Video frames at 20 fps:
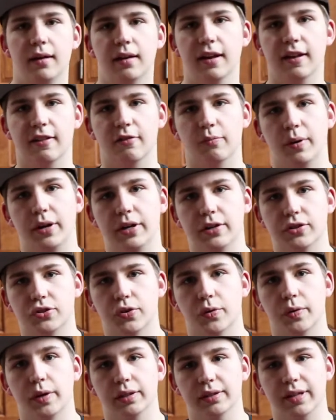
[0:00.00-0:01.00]
is where you
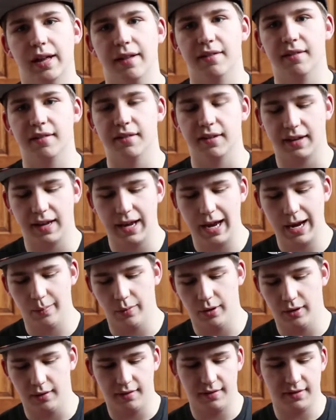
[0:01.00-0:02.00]
store your lenses and
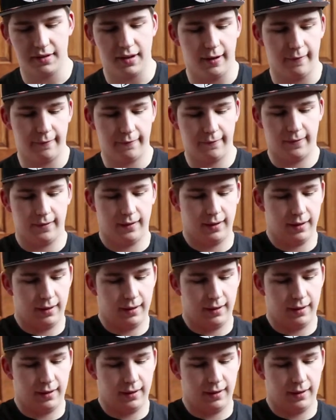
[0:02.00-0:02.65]
camera and stuff.